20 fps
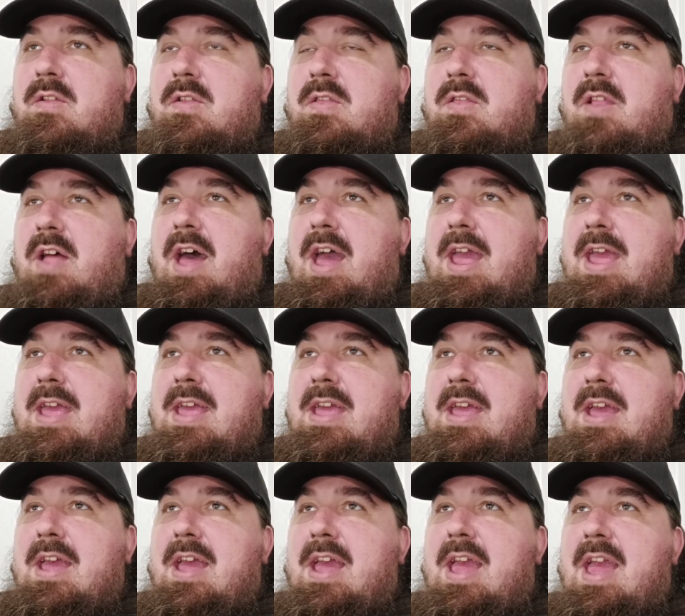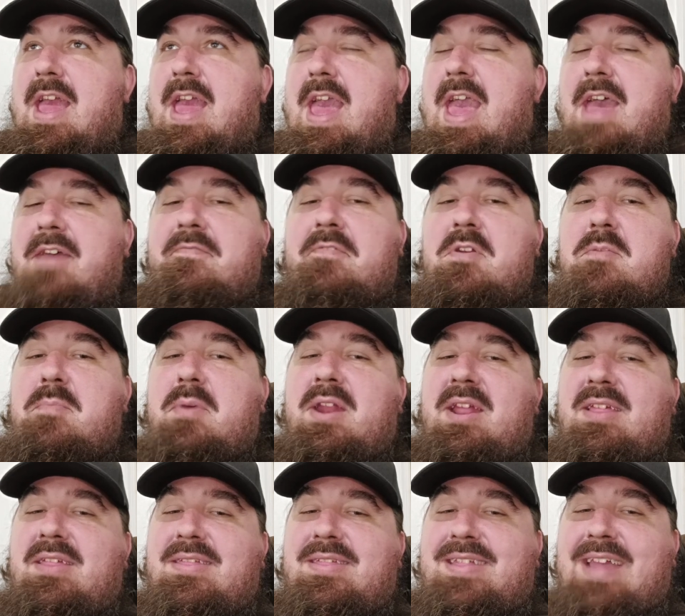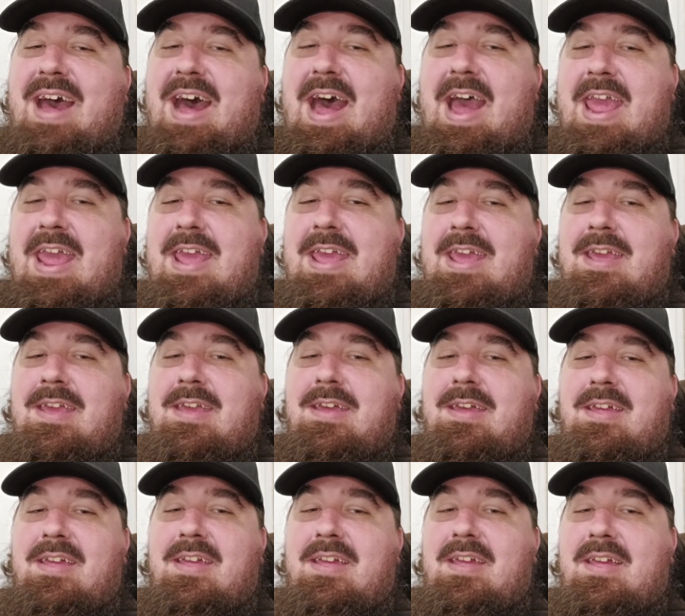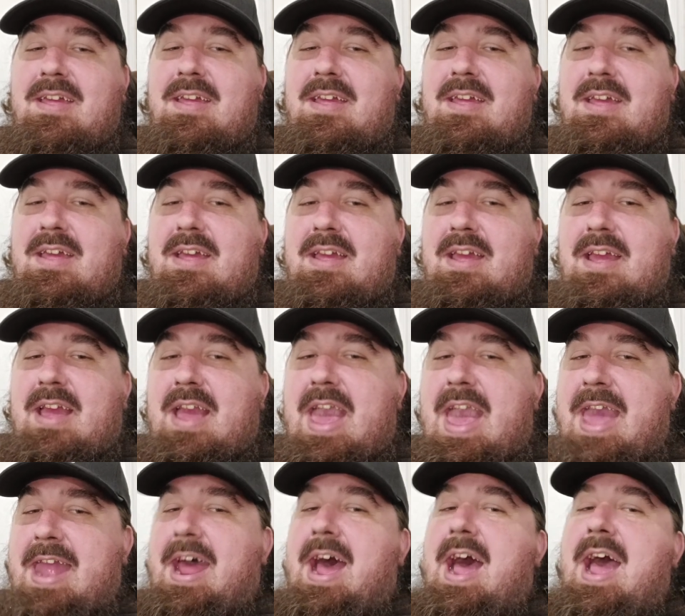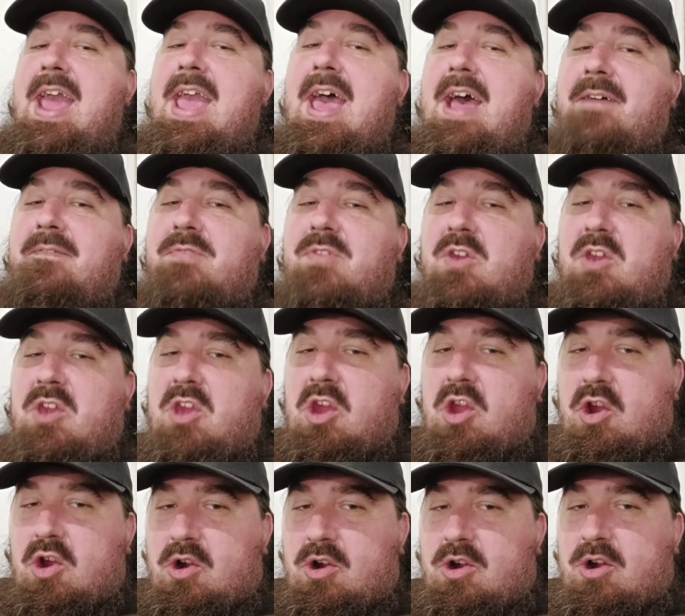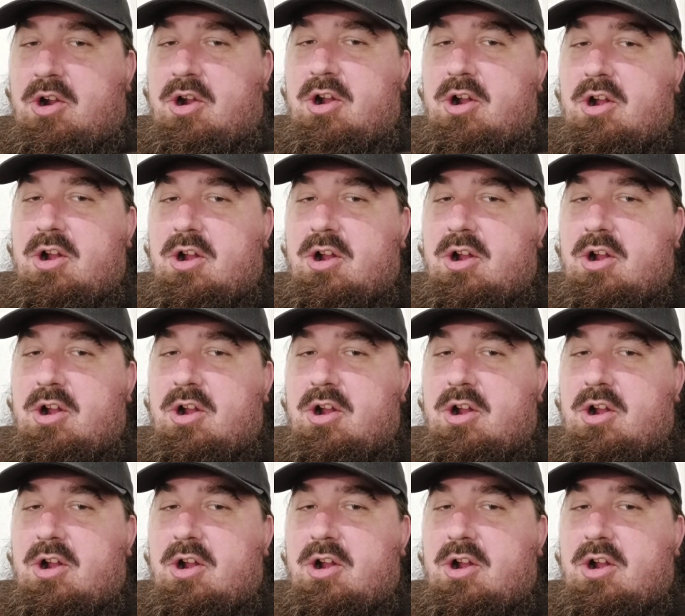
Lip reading: Like everybody's dying, and I have the cure.